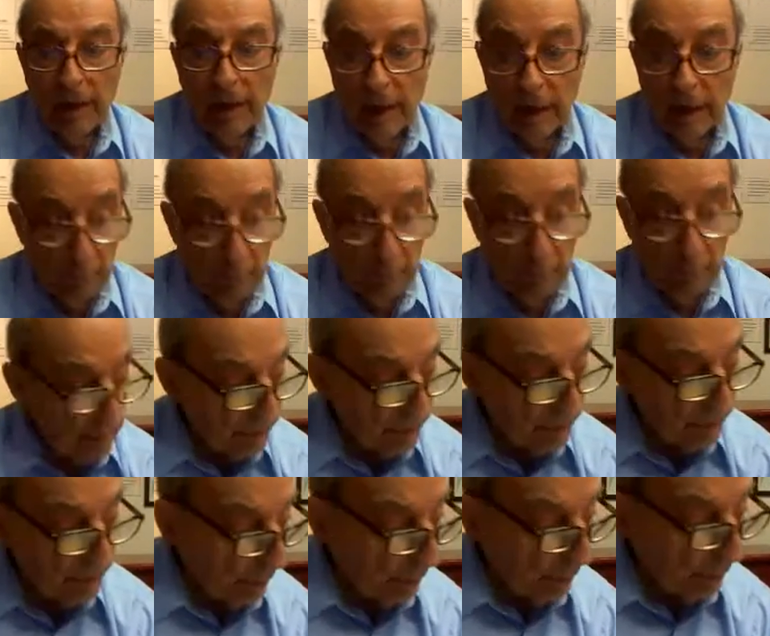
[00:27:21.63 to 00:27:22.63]
aimed at
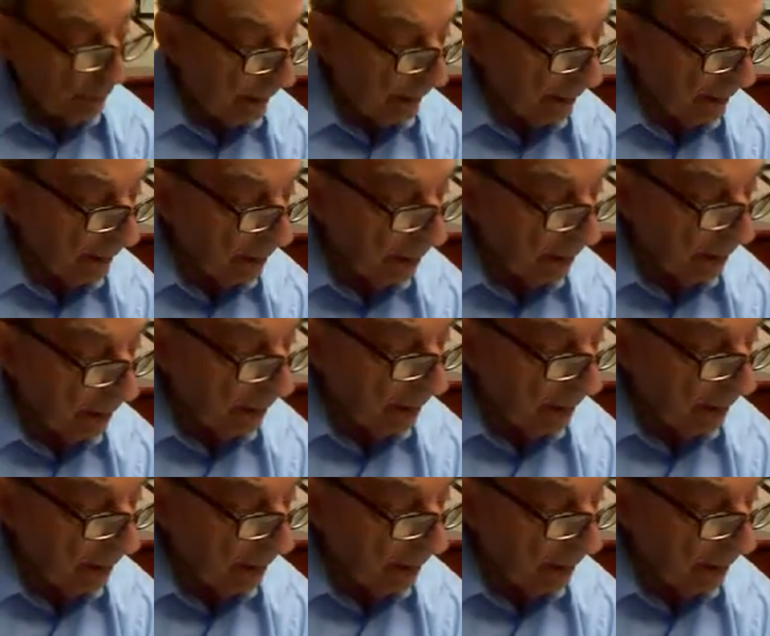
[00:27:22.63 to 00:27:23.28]
stimulating